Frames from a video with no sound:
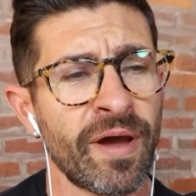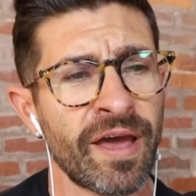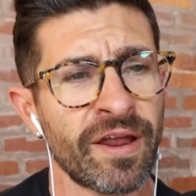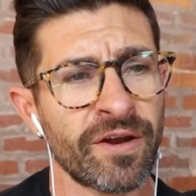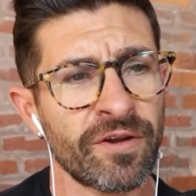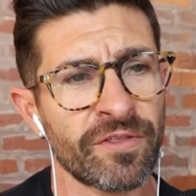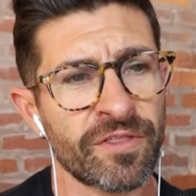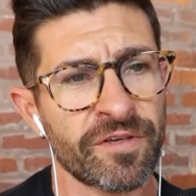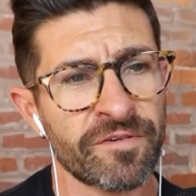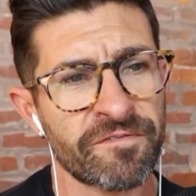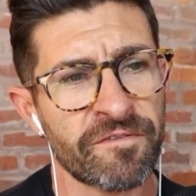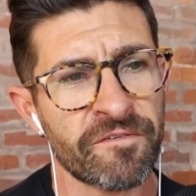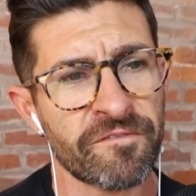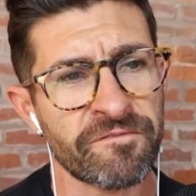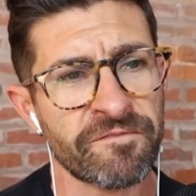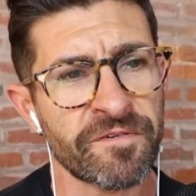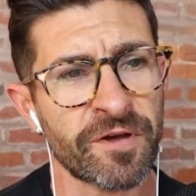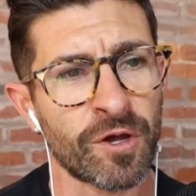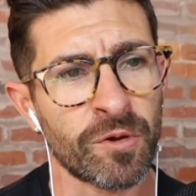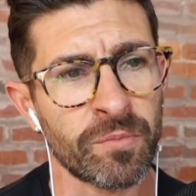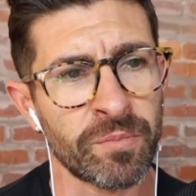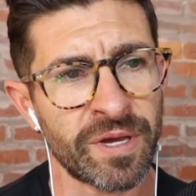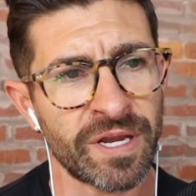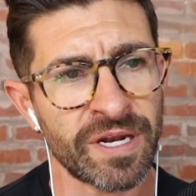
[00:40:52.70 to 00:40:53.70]
handle the
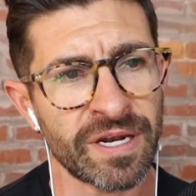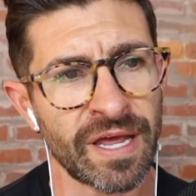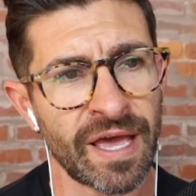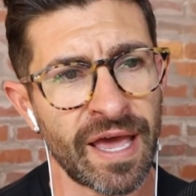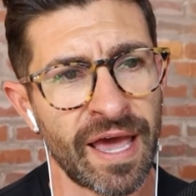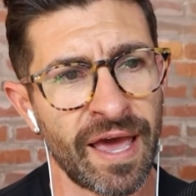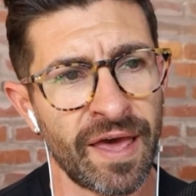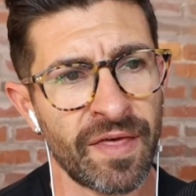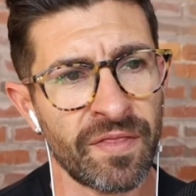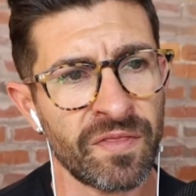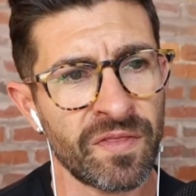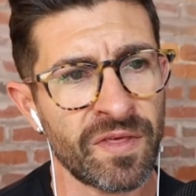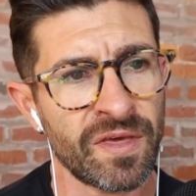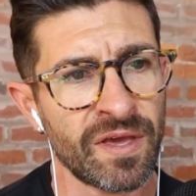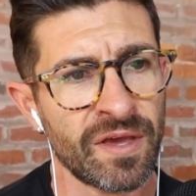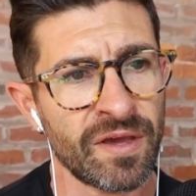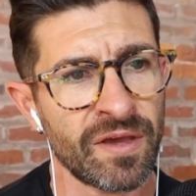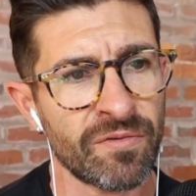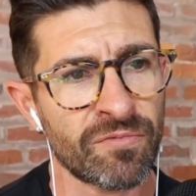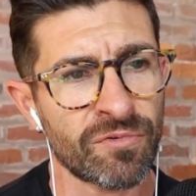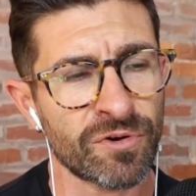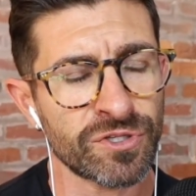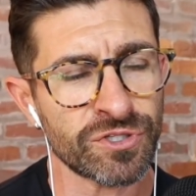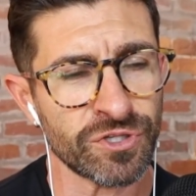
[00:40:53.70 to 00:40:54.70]
fulfillment and
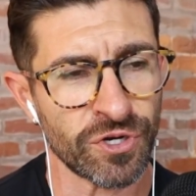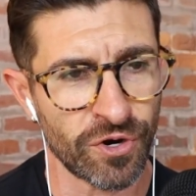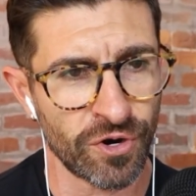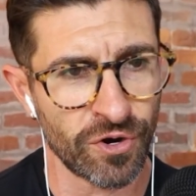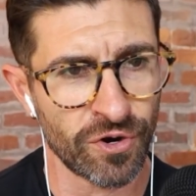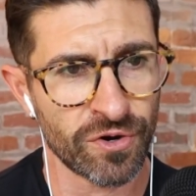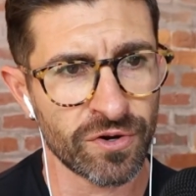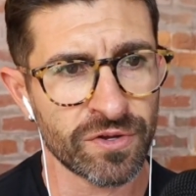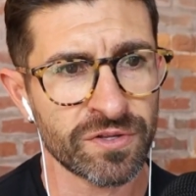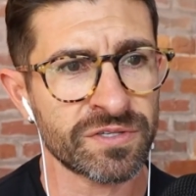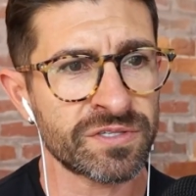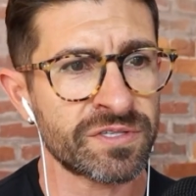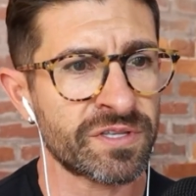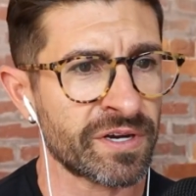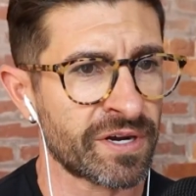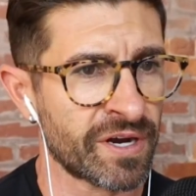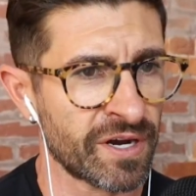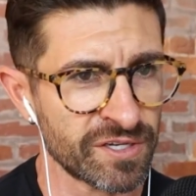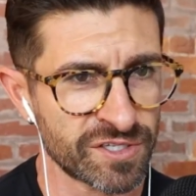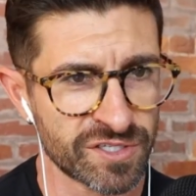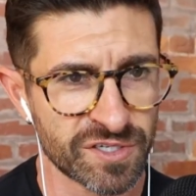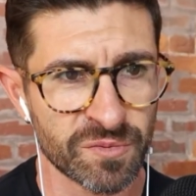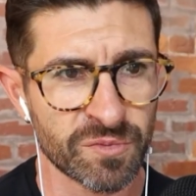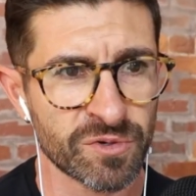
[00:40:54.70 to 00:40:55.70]
the returns, the
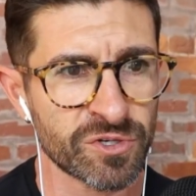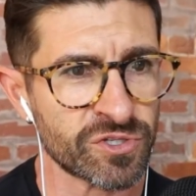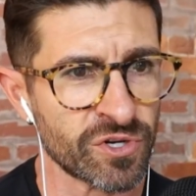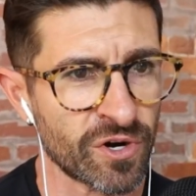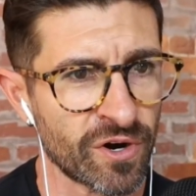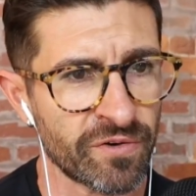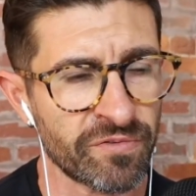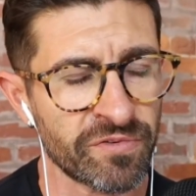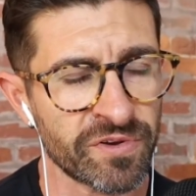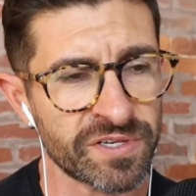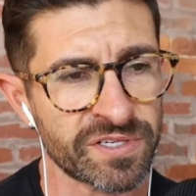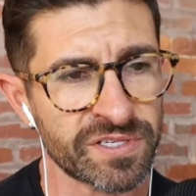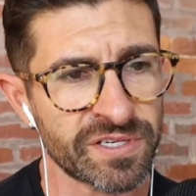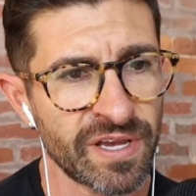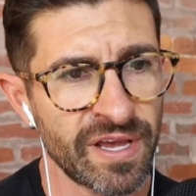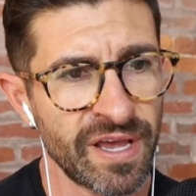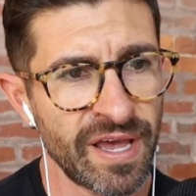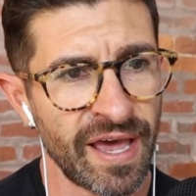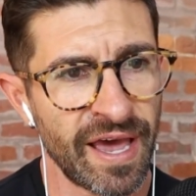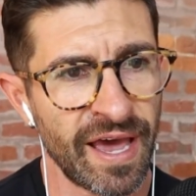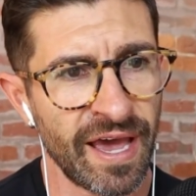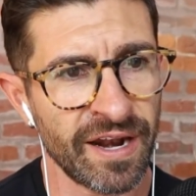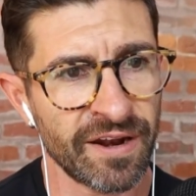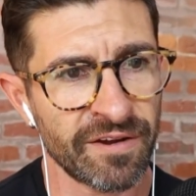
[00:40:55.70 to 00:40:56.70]
customer service
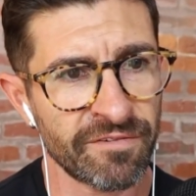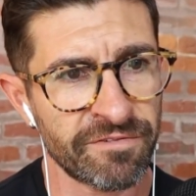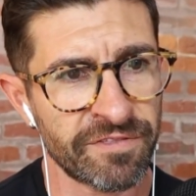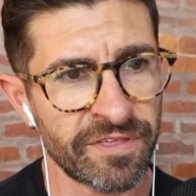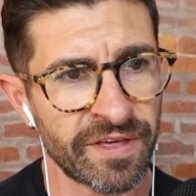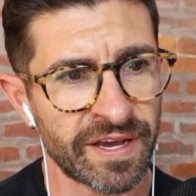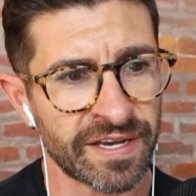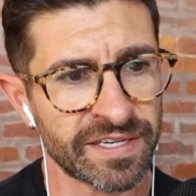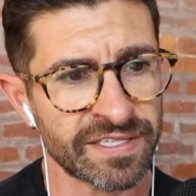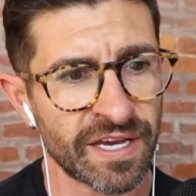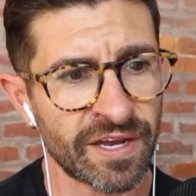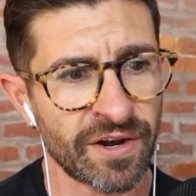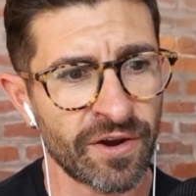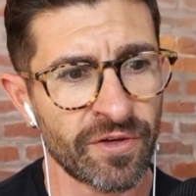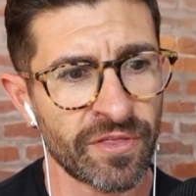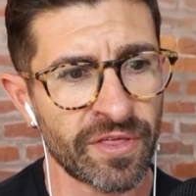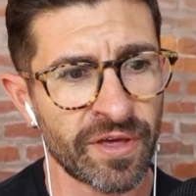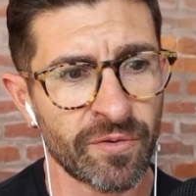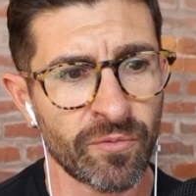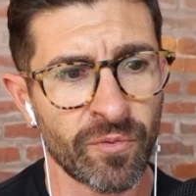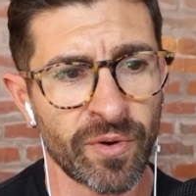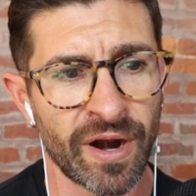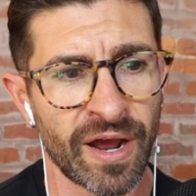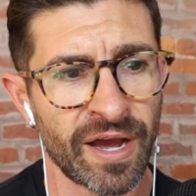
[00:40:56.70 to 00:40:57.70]
end of things? I know
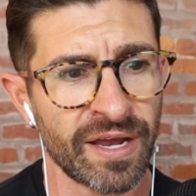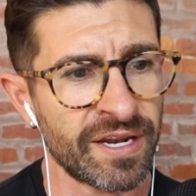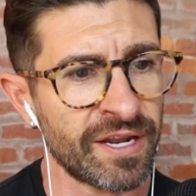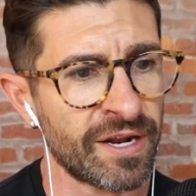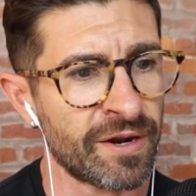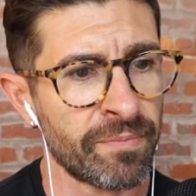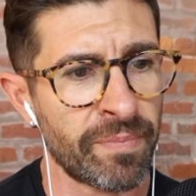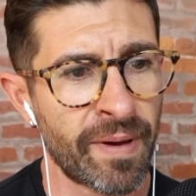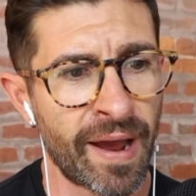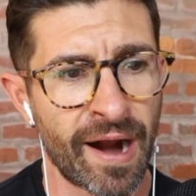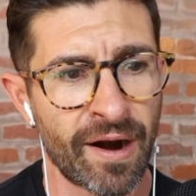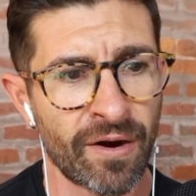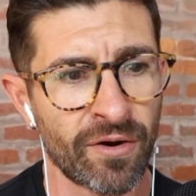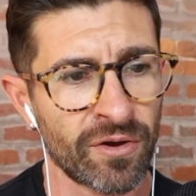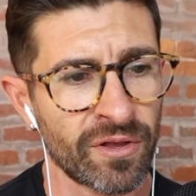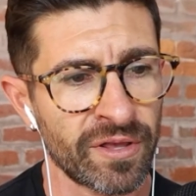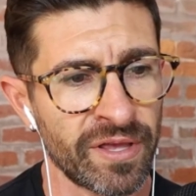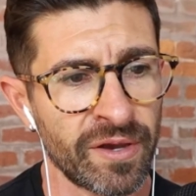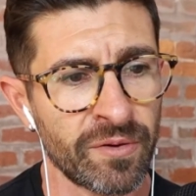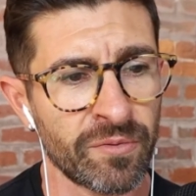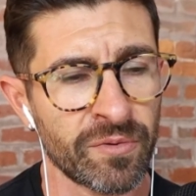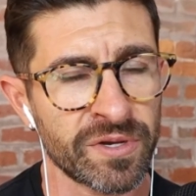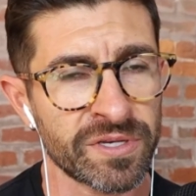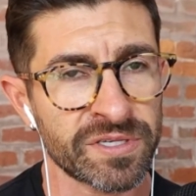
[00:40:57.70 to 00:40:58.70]
that when I did apparel,
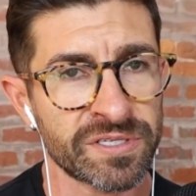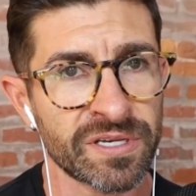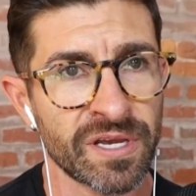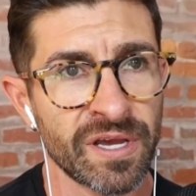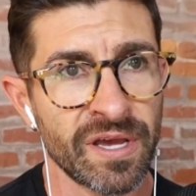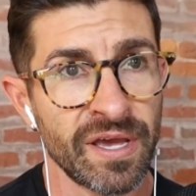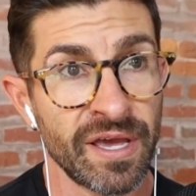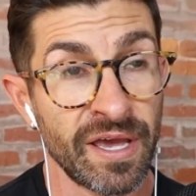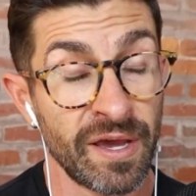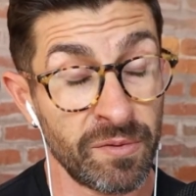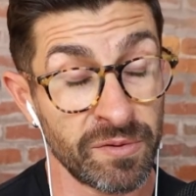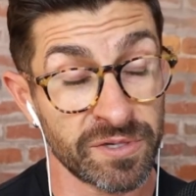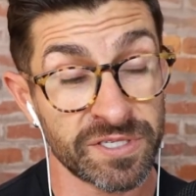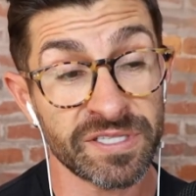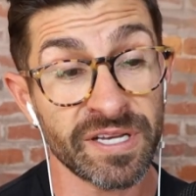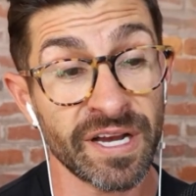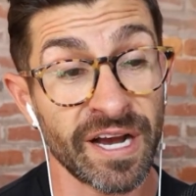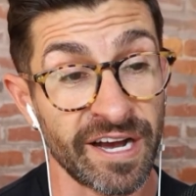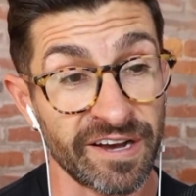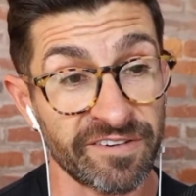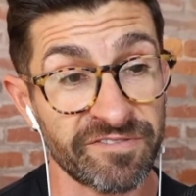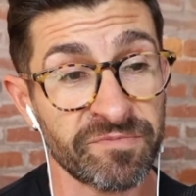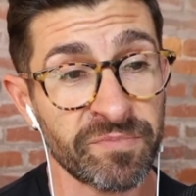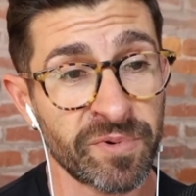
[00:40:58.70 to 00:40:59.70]
it was
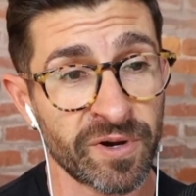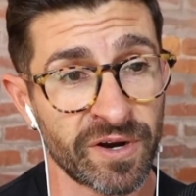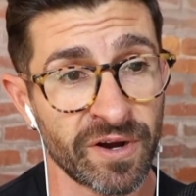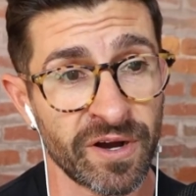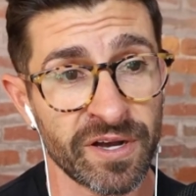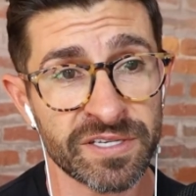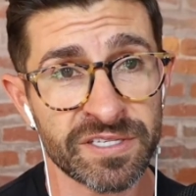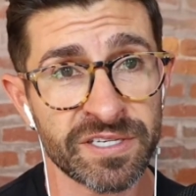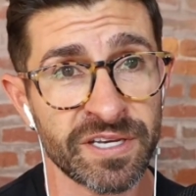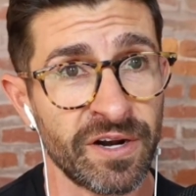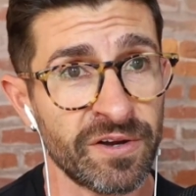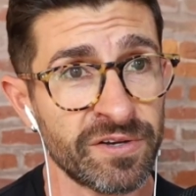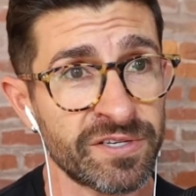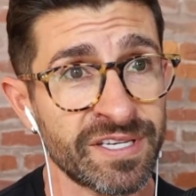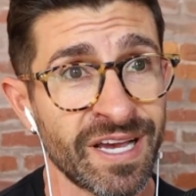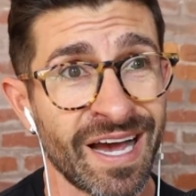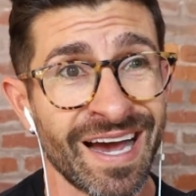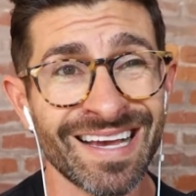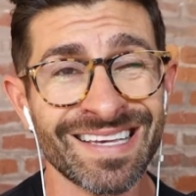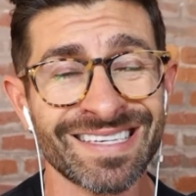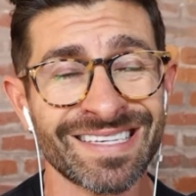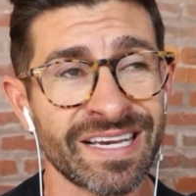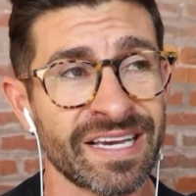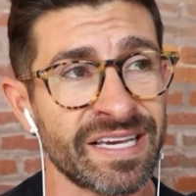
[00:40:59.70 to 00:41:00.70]
tough, because, you know,
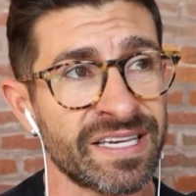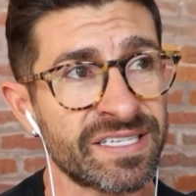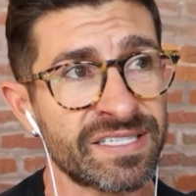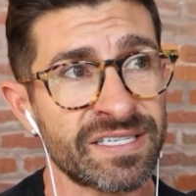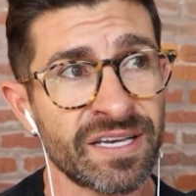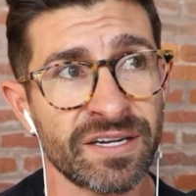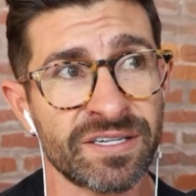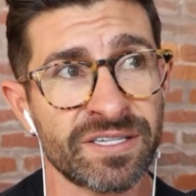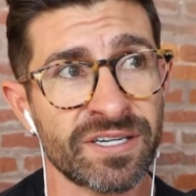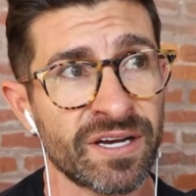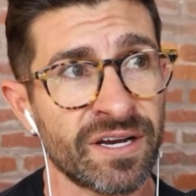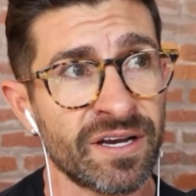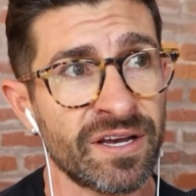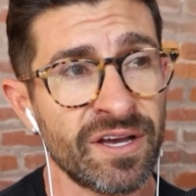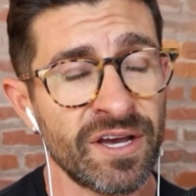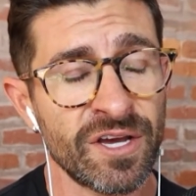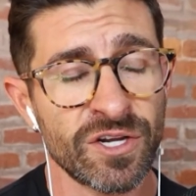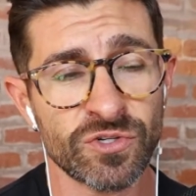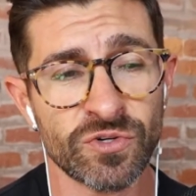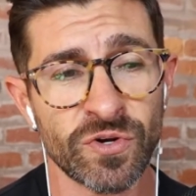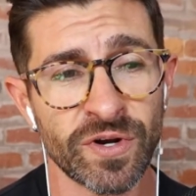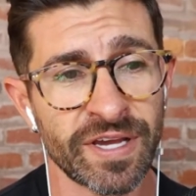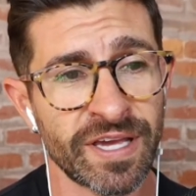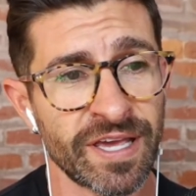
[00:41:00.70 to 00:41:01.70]
sizing is such a
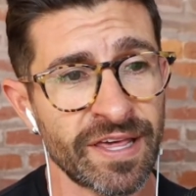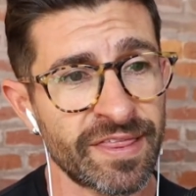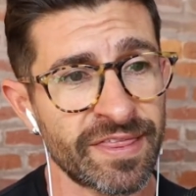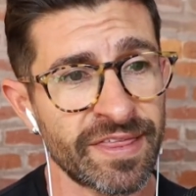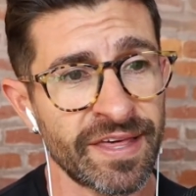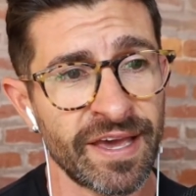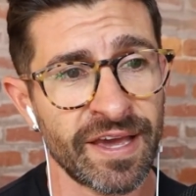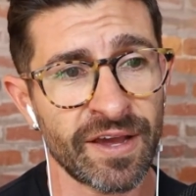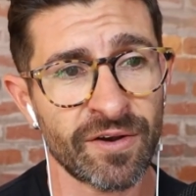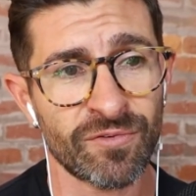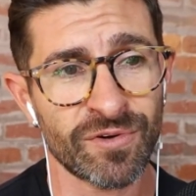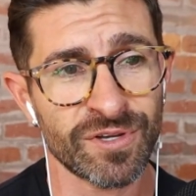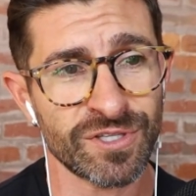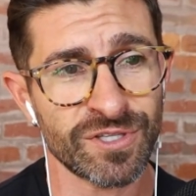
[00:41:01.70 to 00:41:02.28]
tricky thing.